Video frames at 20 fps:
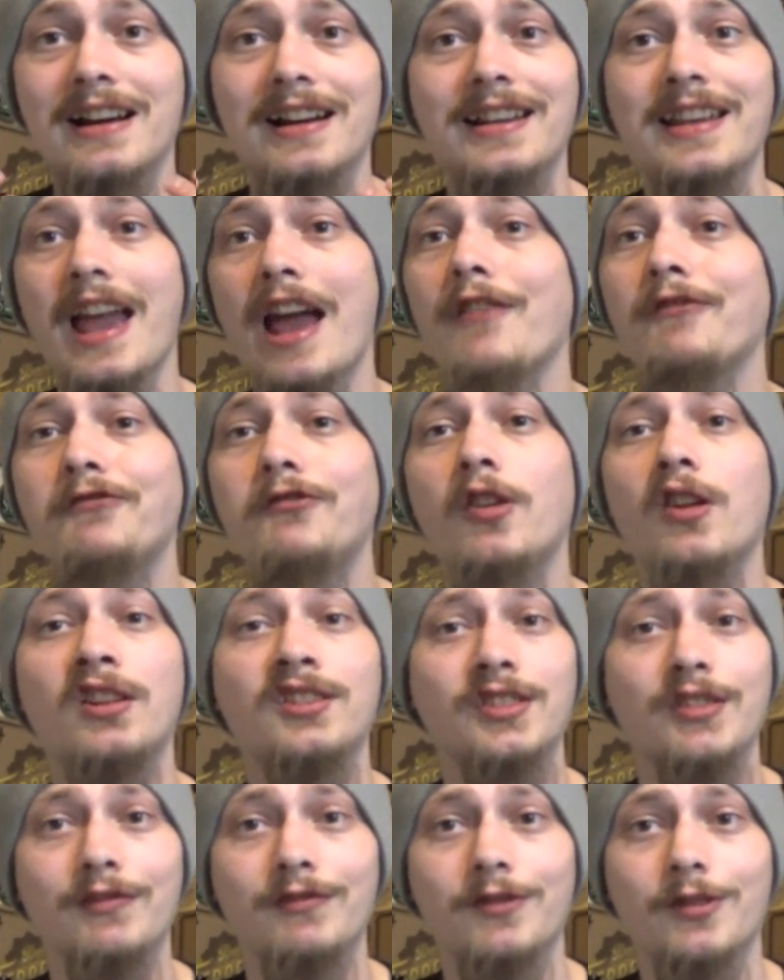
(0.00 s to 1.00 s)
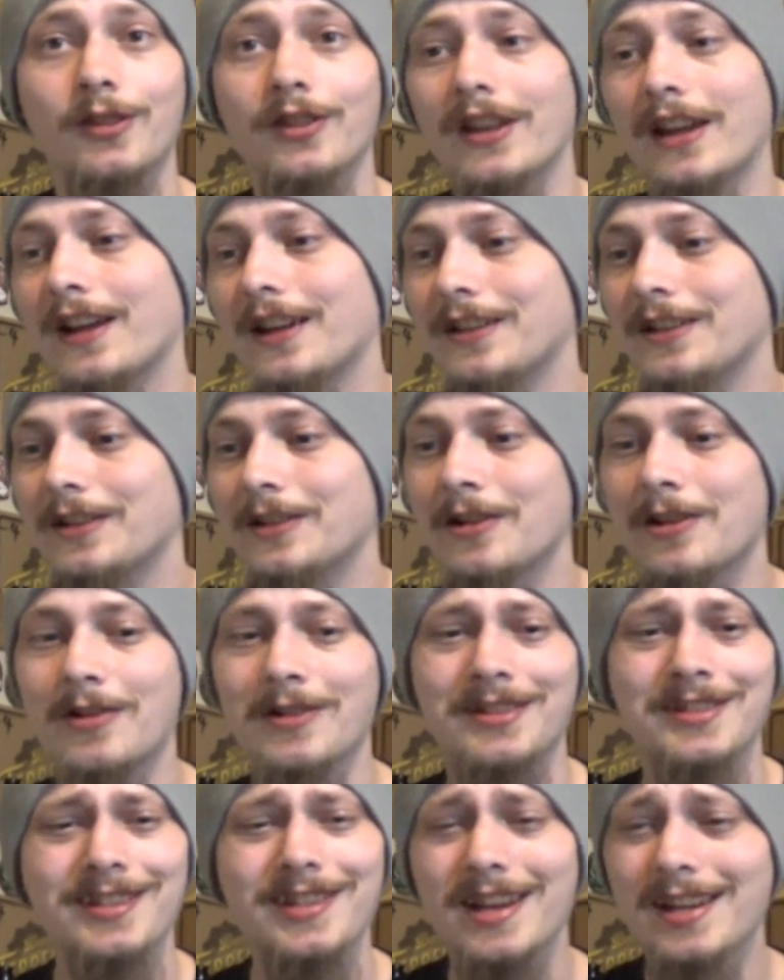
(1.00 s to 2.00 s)
Can't fault it for that, you know.
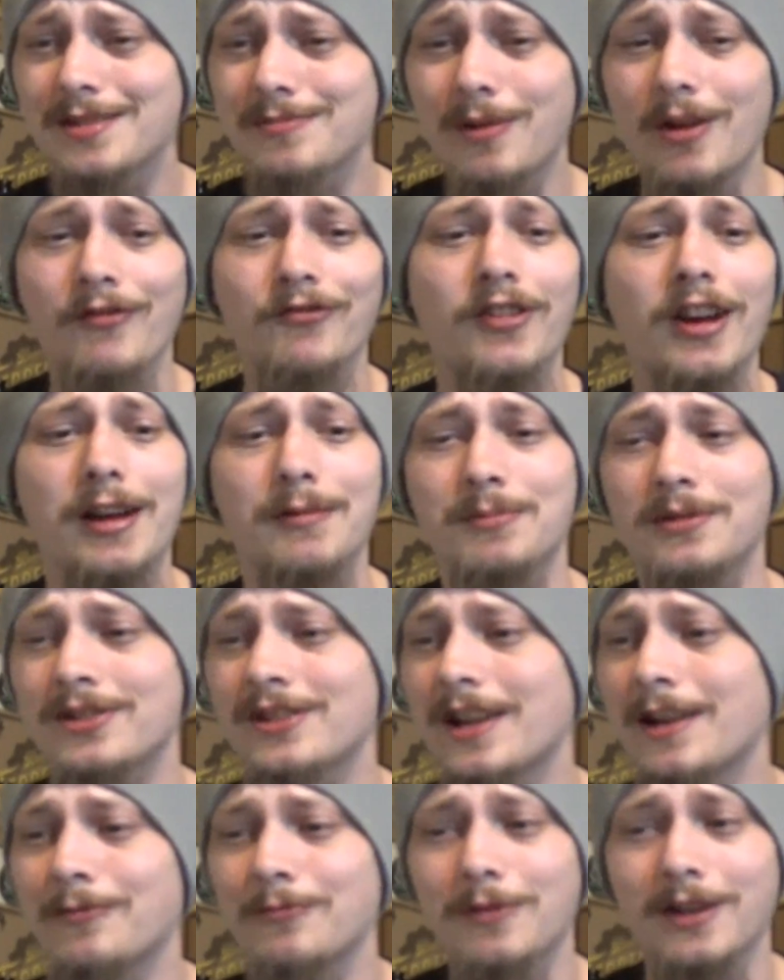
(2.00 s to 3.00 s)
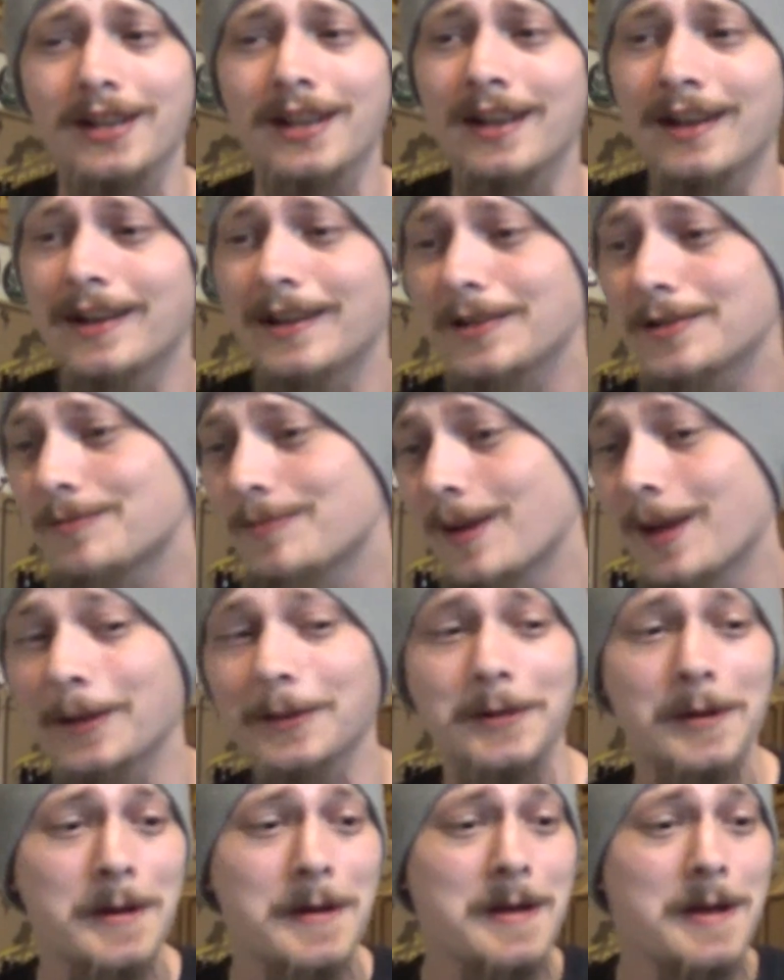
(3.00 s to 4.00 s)
It's 6.5%, what can I
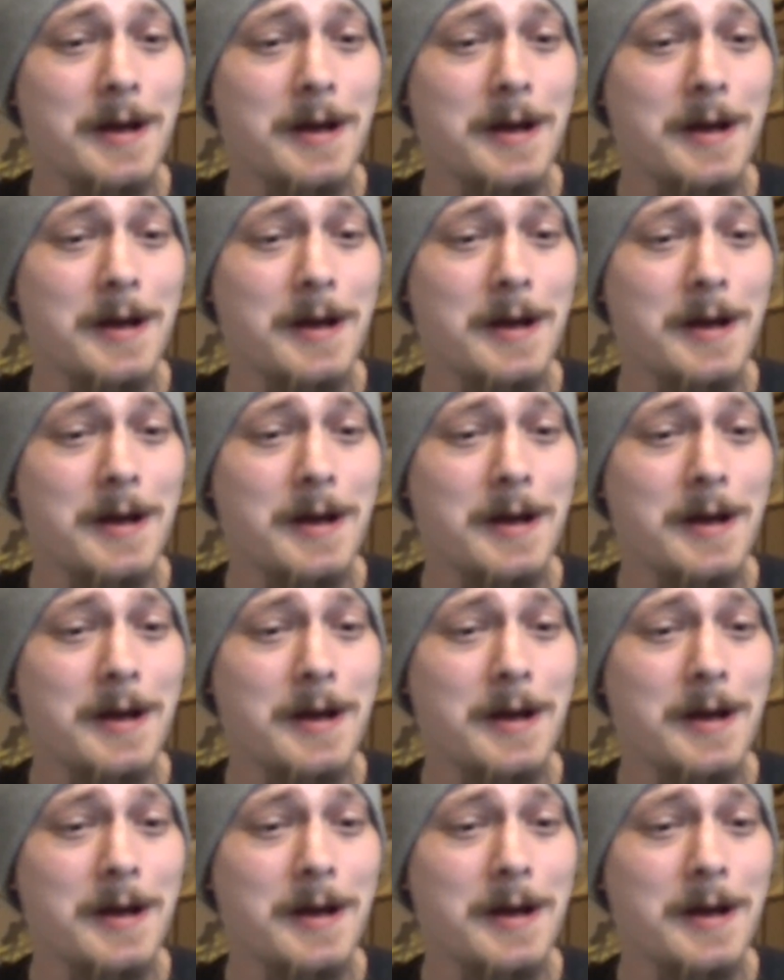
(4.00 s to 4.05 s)
expect?